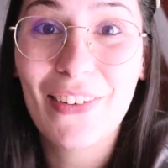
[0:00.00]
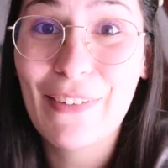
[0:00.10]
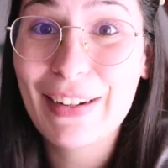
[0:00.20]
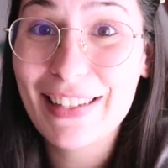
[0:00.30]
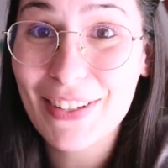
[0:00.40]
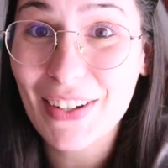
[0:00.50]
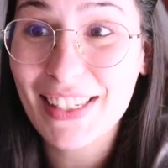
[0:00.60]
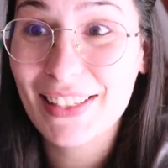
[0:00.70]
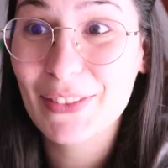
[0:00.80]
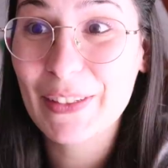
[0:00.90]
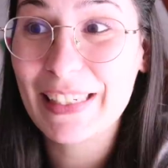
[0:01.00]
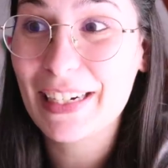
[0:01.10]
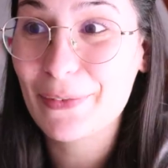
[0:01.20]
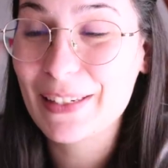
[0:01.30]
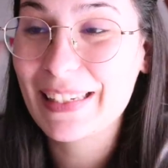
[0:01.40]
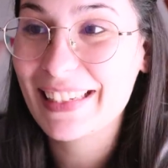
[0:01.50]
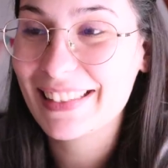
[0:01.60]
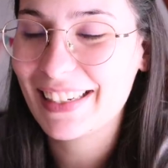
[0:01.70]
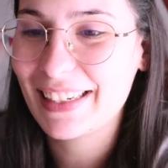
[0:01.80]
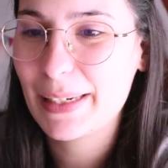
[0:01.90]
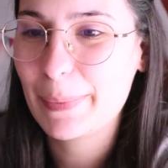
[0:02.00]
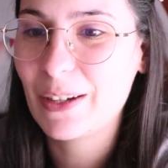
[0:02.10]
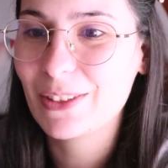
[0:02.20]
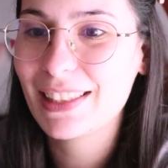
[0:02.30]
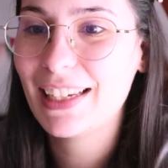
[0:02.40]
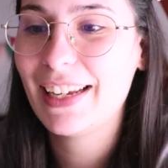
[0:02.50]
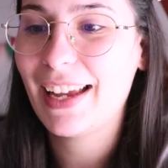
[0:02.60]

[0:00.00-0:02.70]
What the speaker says: on the socks, which I'm really excited about,